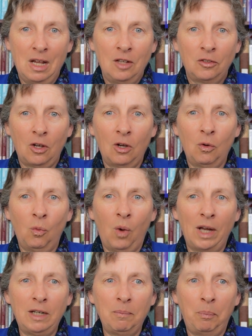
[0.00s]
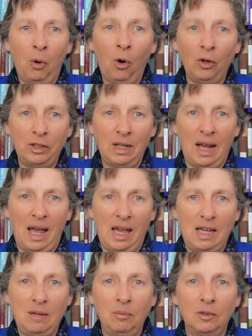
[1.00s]
So one important
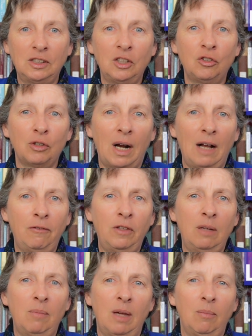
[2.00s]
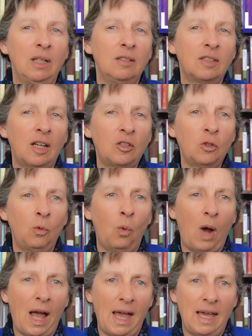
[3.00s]
aim was to draft the amendment in such a
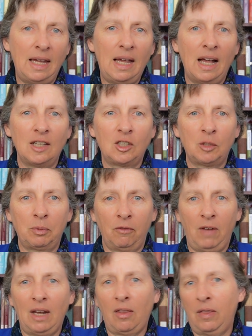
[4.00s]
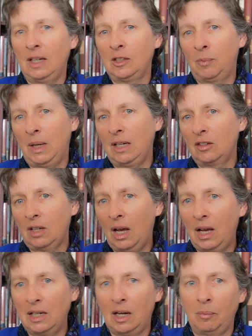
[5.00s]
way as to prevent things being
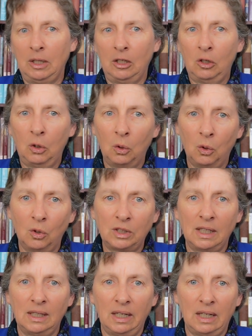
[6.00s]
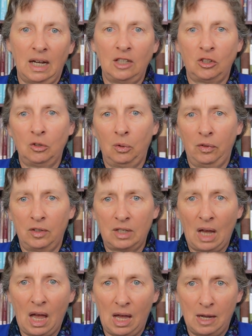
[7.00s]
tied up in court in litigation all the
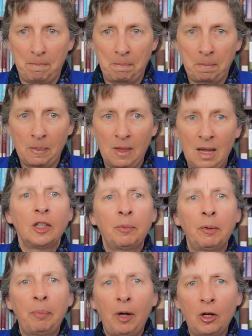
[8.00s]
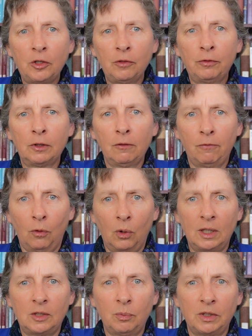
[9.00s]
time. The proposal for a
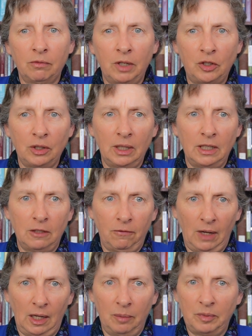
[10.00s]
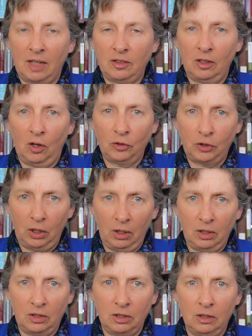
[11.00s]
voice was originally developed as an
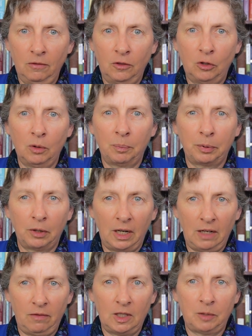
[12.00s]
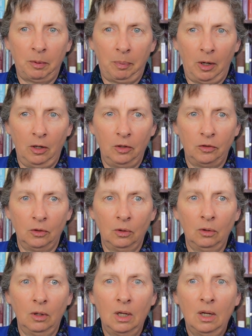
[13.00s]
alternative to a previous
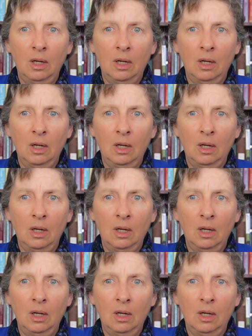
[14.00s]
proposal